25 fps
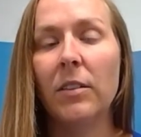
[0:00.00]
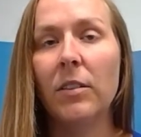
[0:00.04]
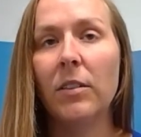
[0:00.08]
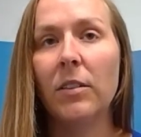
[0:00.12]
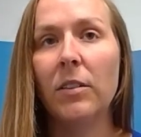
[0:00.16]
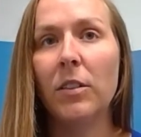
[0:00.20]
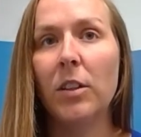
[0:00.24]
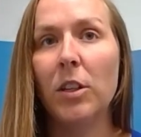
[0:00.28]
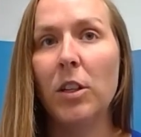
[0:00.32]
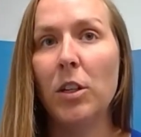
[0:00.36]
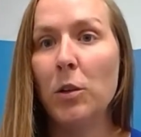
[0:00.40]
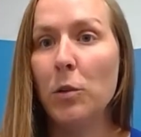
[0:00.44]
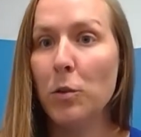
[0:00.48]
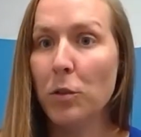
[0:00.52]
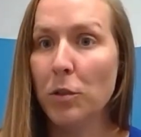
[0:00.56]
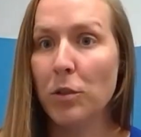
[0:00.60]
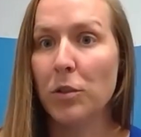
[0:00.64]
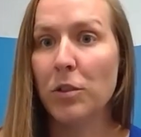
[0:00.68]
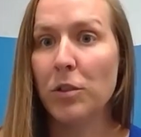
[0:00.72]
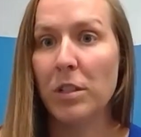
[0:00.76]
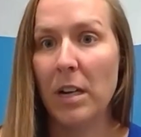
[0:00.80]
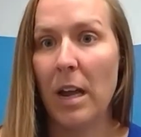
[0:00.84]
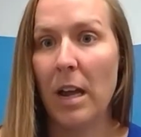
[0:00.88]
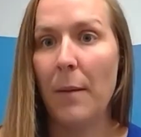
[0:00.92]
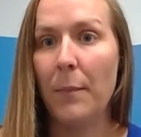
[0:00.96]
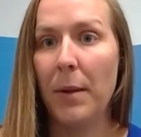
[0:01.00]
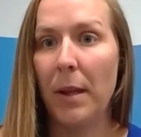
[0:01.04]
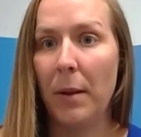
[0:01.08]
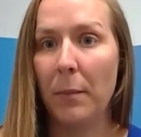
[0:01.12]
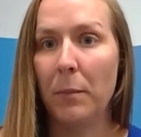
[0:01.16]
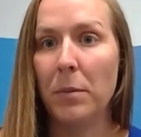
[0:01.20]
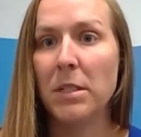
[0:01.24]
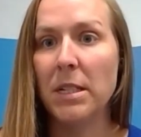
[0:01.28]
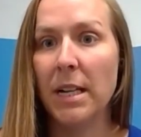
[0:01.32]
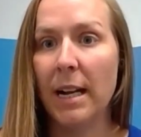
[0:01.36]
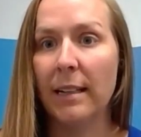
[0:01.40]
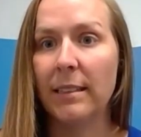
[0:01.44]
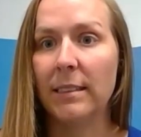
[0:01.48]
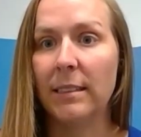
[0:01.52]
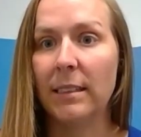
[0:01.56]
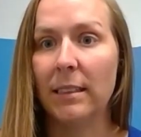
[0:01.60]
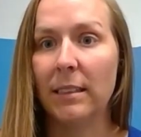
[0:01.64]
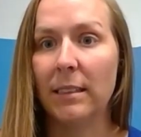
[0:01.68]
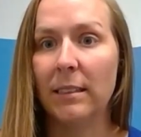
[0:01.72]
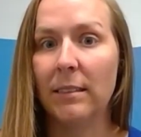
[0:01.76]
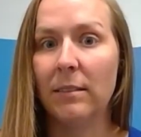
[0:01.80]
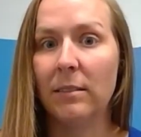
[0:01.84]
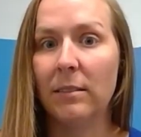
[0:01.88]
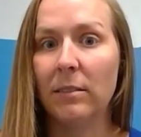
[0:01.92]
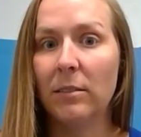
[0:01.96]
the user's not being
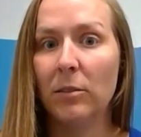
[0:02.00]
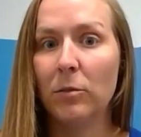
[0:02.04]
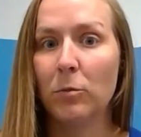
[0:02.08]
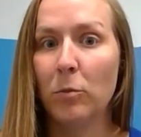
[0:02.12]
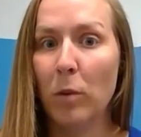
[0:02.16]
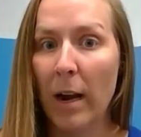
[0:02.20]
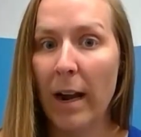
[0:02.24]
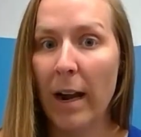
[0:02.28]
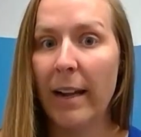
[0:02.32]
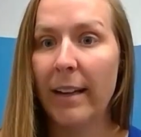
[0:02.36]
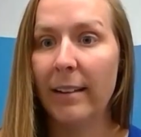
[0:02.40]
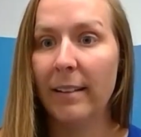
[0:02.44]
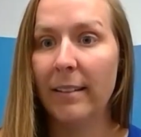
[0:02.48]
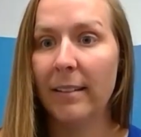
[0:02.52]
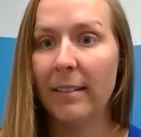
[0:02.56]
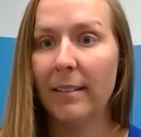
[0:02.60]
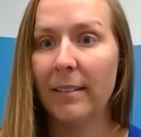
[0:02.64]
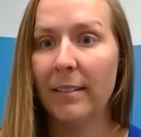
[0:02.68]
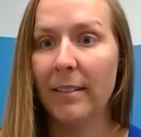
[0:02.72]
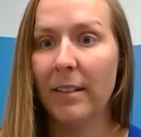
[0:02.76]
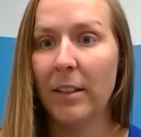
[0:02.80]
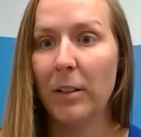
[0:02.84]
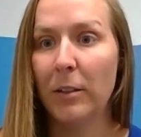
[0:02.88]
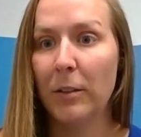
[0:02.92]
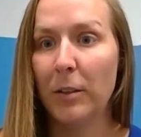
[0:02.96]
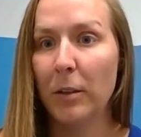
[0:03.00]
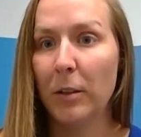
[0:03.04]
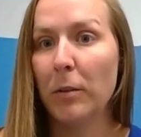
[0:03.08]
protected, right? Their